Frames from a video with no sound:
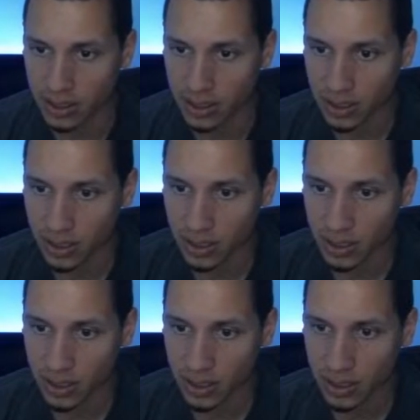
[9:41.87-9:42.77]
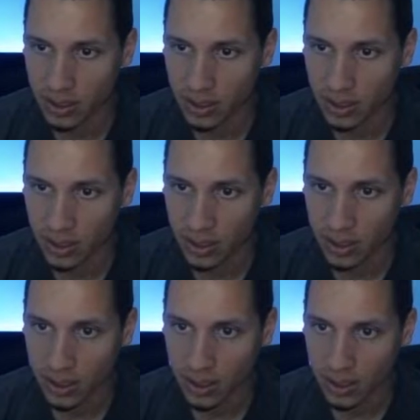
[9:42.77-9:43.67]

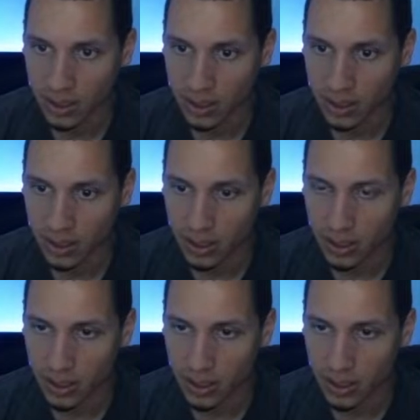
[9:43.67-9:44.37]
(silence)